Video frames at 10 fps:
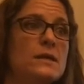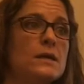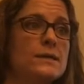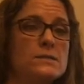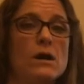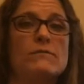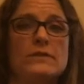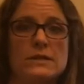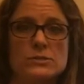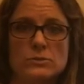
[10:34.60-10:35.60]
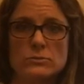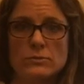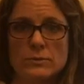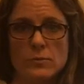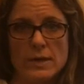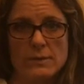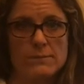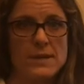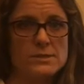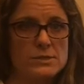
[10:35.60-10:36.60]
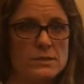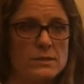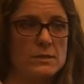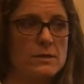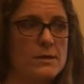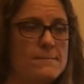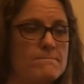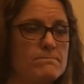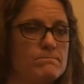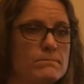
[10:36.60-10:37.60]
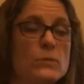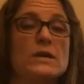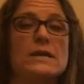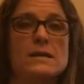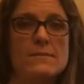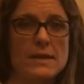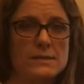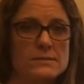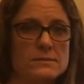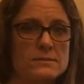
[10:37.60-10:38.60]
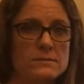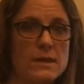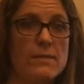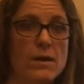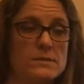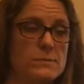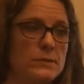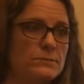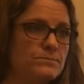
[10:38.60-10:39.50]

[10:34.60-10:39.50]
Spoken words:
it's confidential when when an inmate is in the hospital.